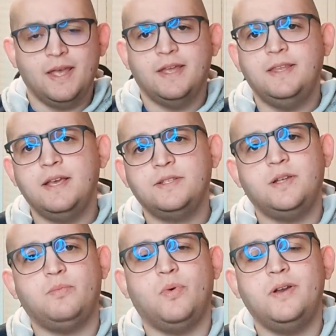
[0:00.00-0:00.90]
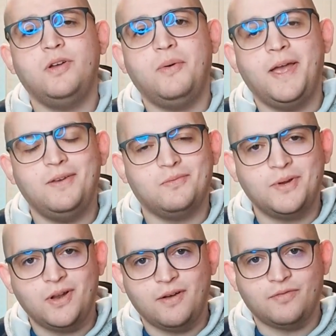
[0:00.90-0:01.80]
Next up, want to go ahead and
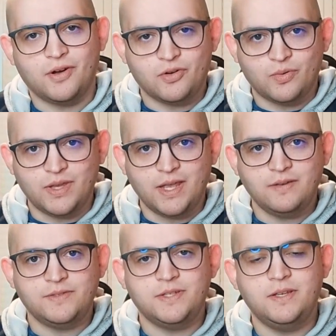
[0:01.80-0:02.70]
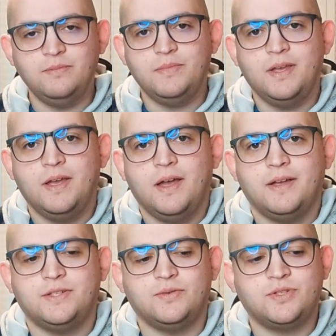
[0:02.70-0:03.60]
read off our creative team.
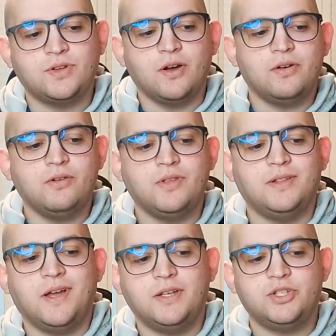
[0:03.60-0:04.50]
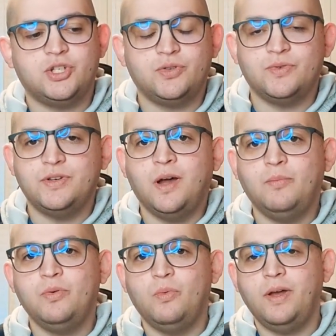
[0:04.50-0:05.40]
So Stargirl, The Lost Children,
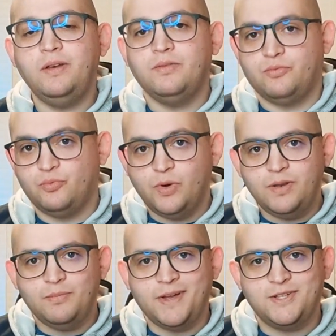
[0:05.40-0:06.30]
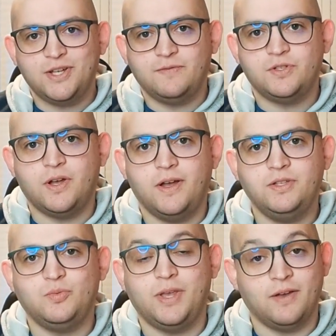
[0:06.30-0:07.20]
number one, written by Geoff
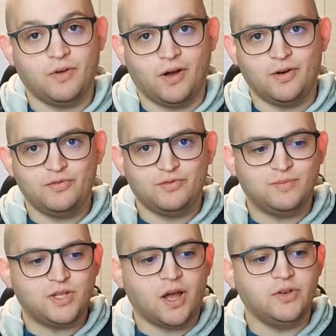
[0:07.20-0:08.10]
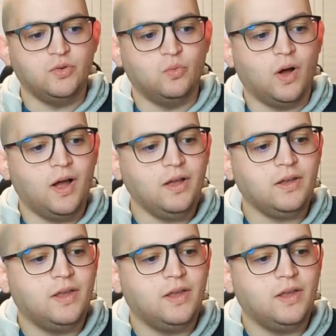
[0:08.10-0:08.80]
Johns. We have art from Todd Nauck,